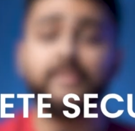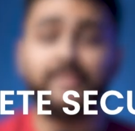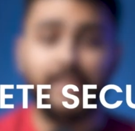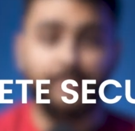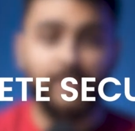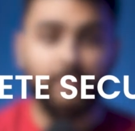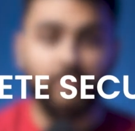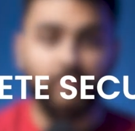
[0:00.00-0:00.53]

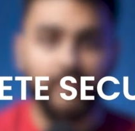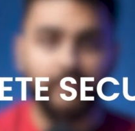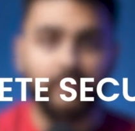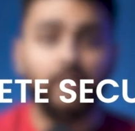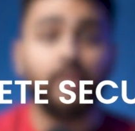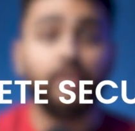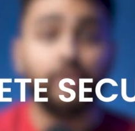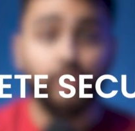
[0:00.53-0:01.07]
Step number one.
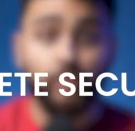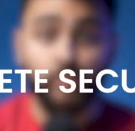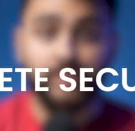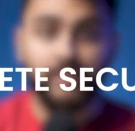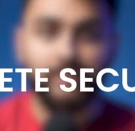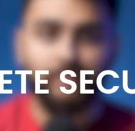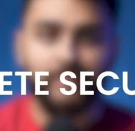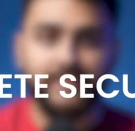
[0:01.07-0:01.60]
Use
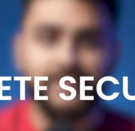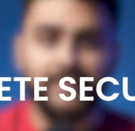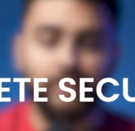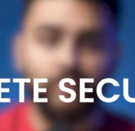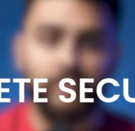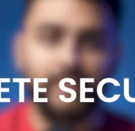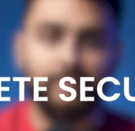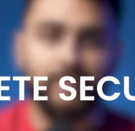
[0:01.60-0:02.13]
a complete
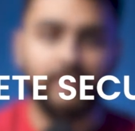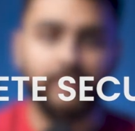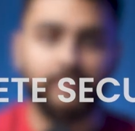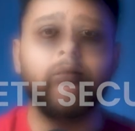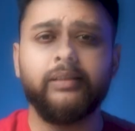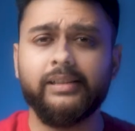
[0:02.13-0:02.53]
security plugin.